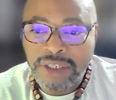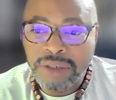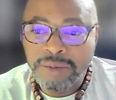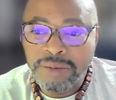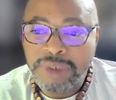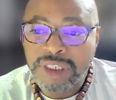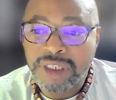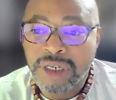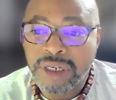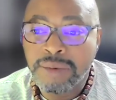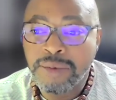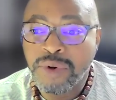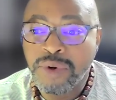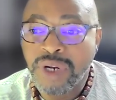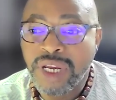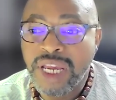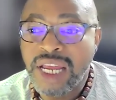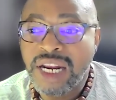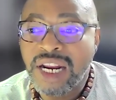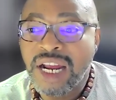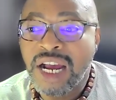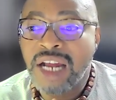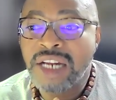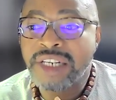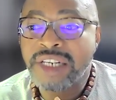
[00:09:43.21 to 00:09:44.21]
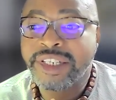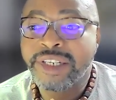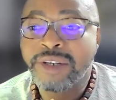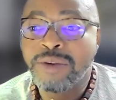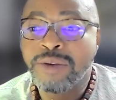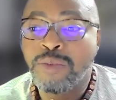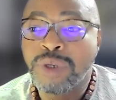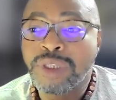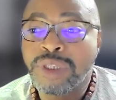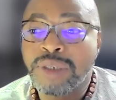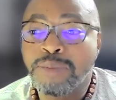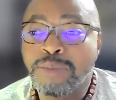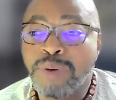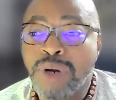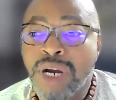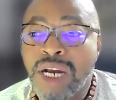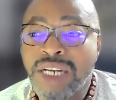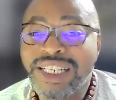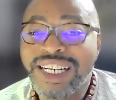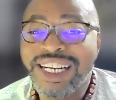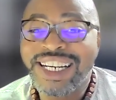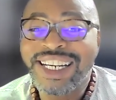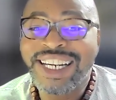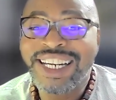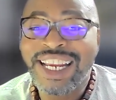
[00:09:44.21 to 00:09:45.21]
you must communicate honestly what the
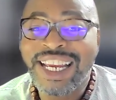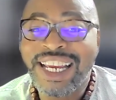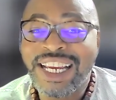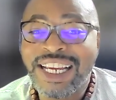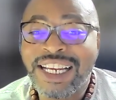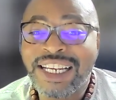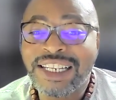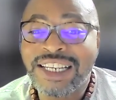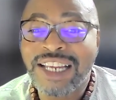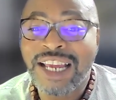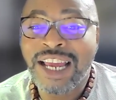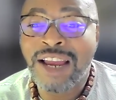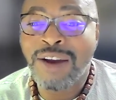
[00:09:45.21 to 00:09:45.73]
project needs